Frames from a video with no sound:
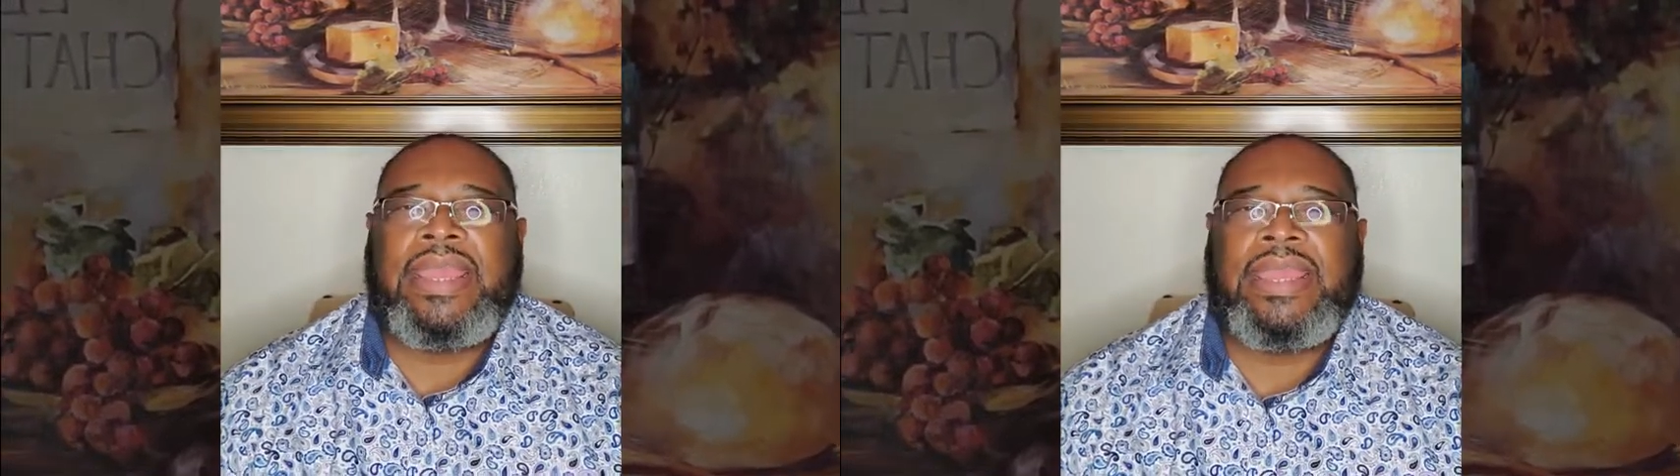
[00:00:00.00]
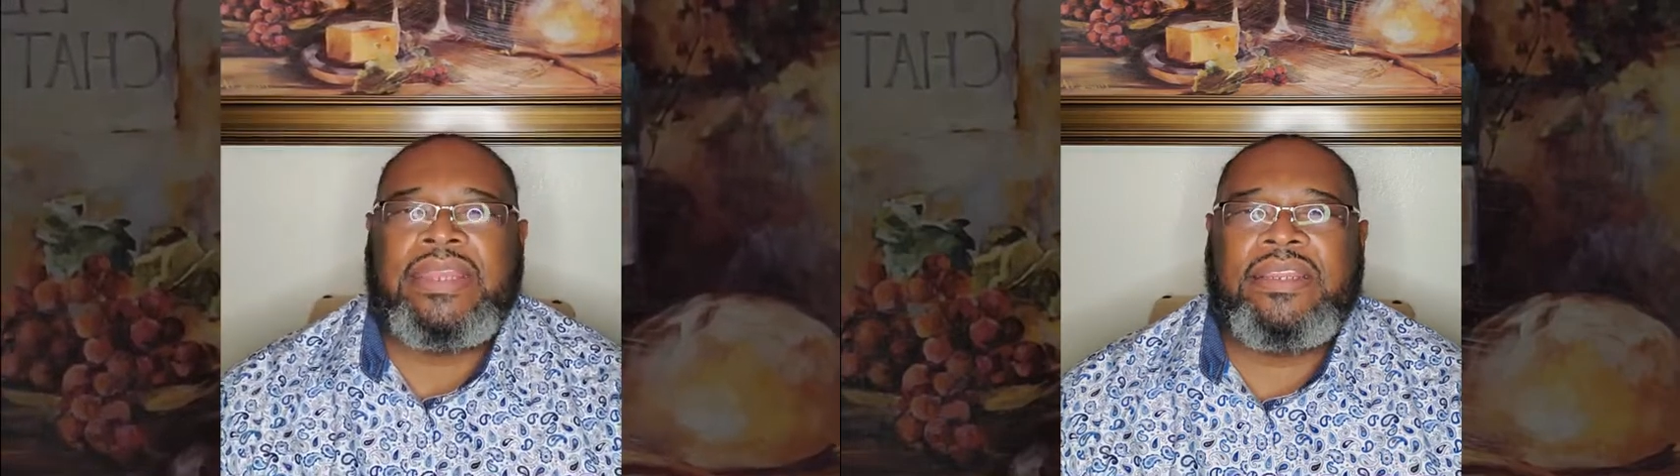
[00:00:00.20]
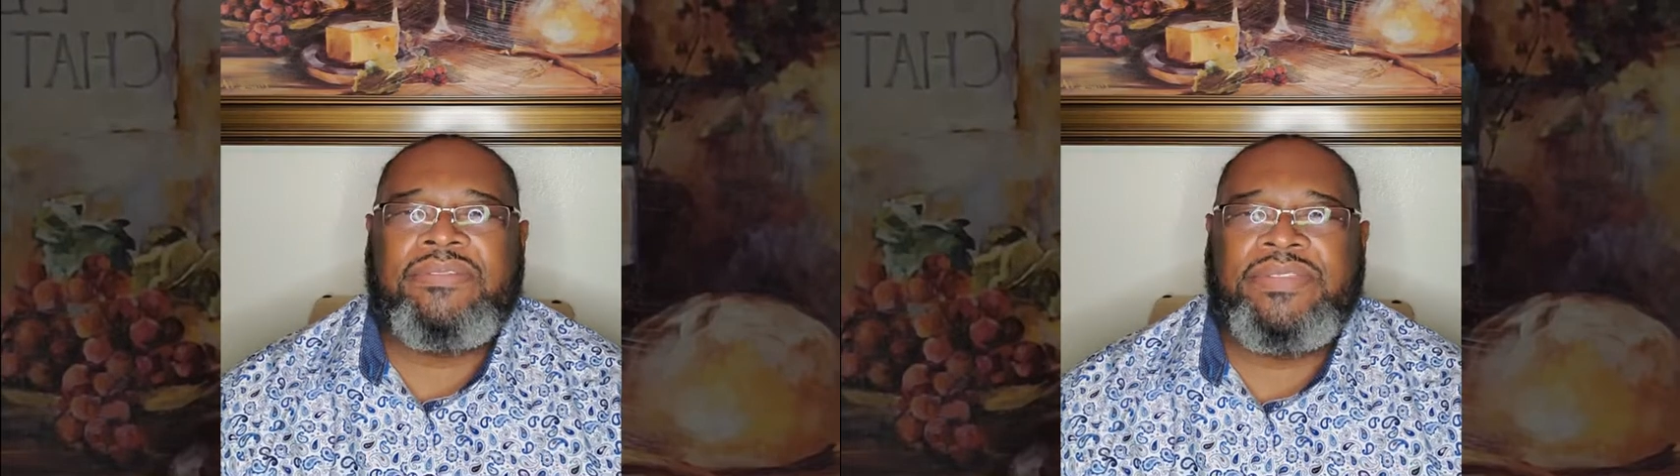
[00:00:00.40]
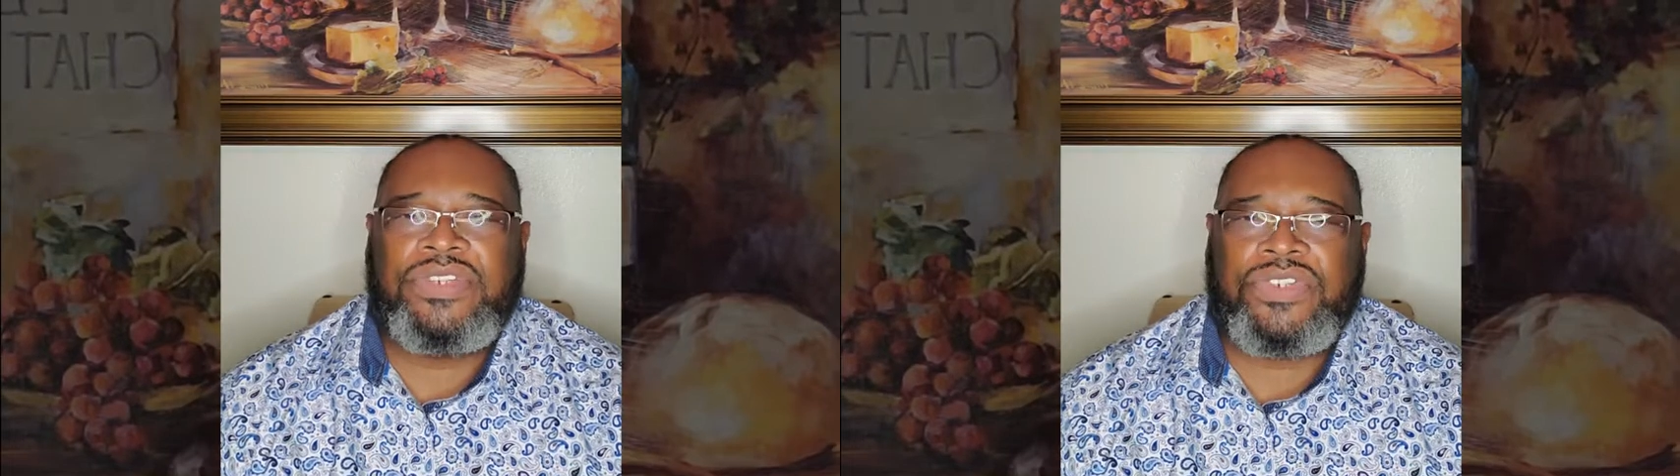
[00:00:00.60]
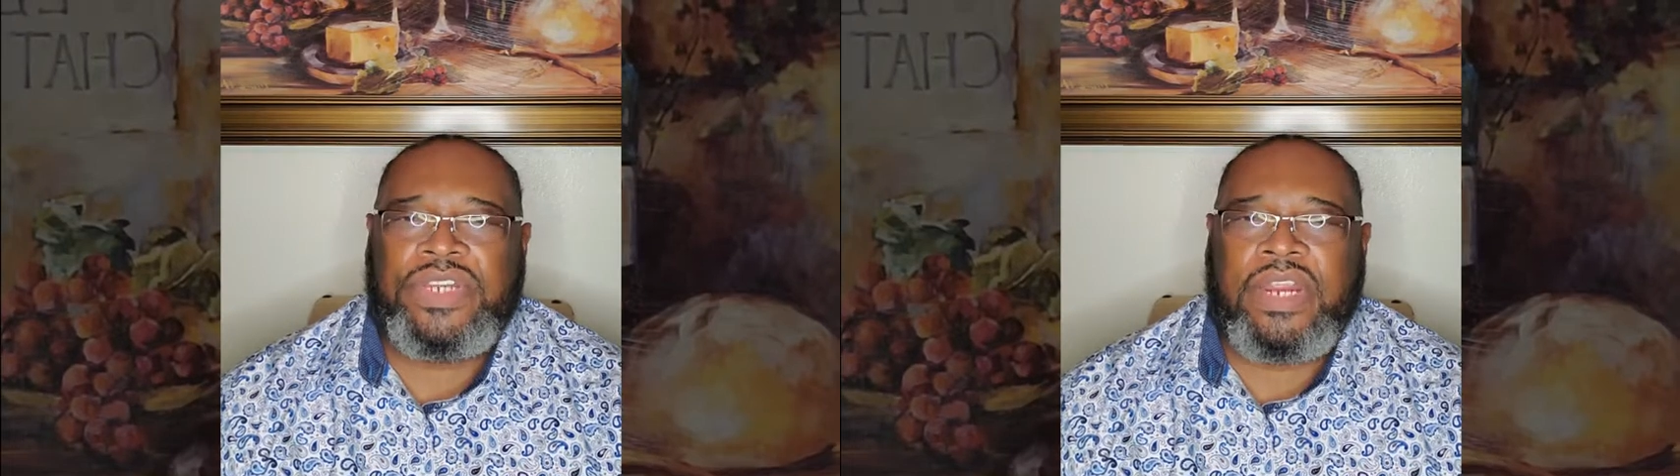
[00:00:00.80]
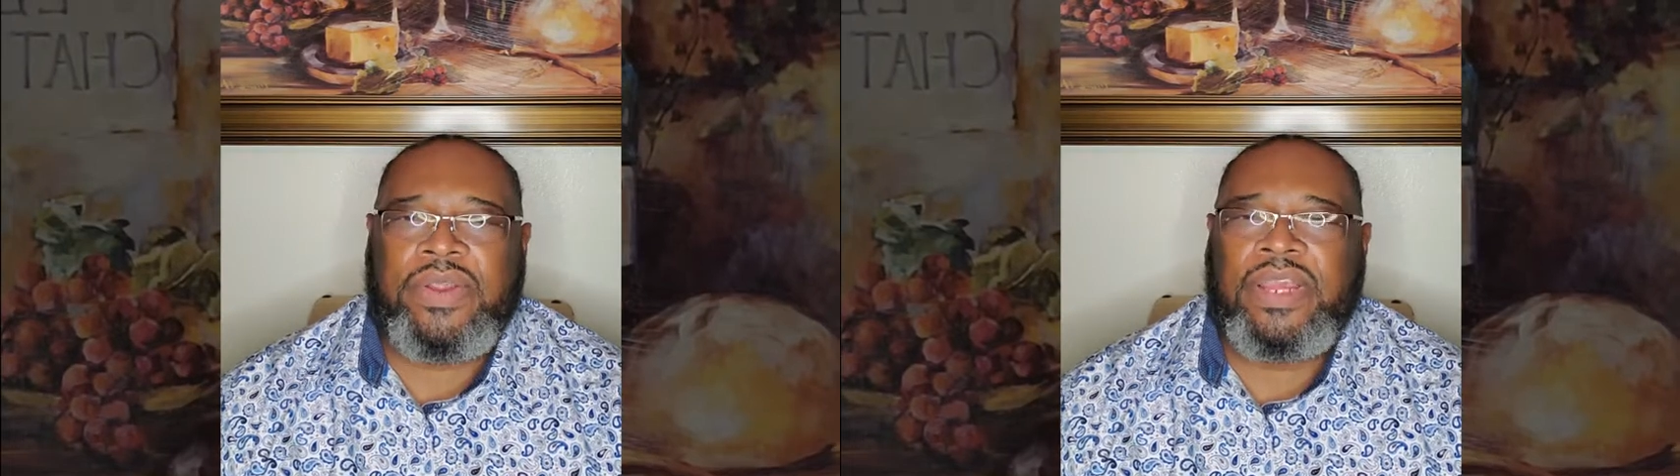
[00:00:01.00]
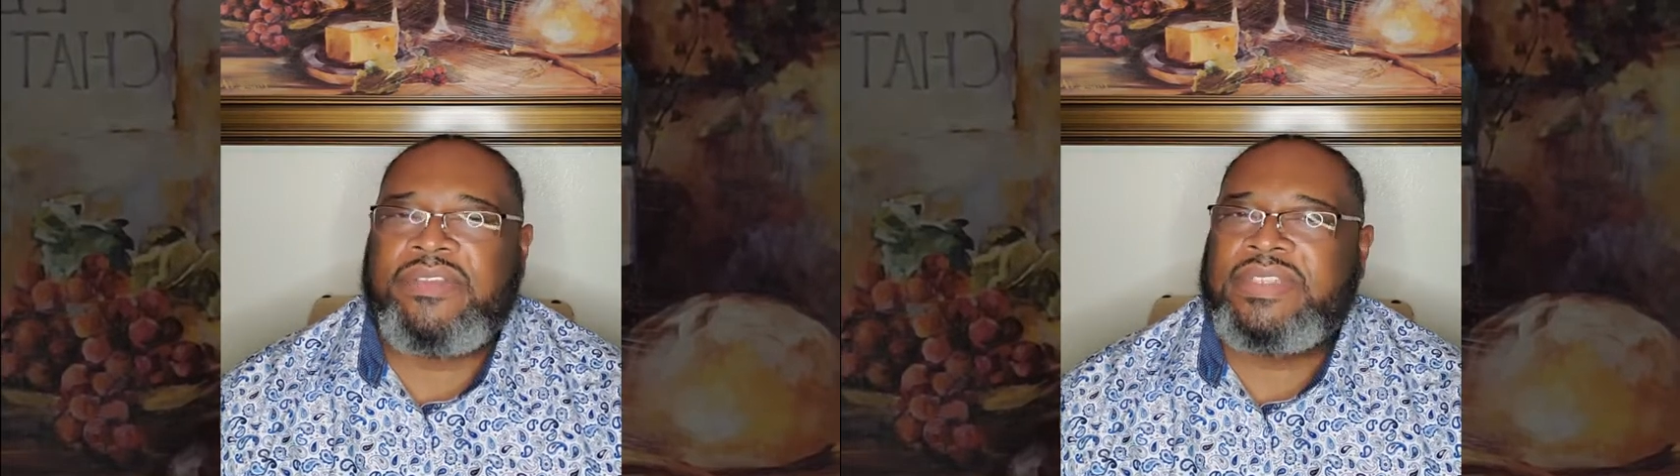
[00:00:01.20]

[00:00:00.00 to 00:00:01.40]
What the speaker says: and visionary of